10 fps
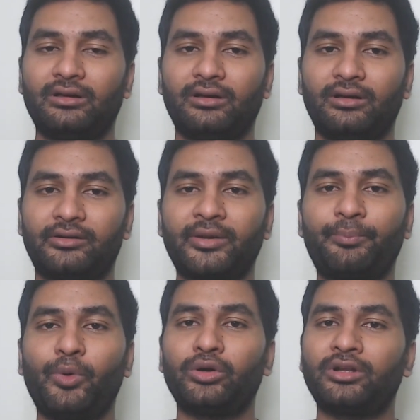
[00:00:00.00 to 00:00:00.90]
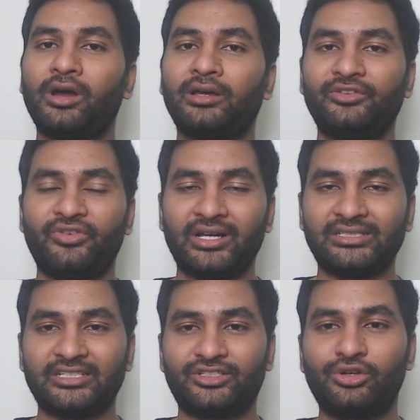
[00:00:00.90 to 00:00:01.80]
report on the
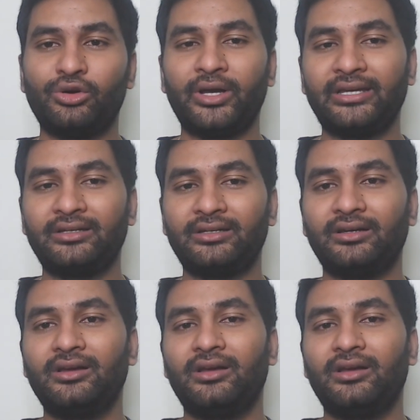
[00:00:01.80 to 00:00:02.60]
fastest growing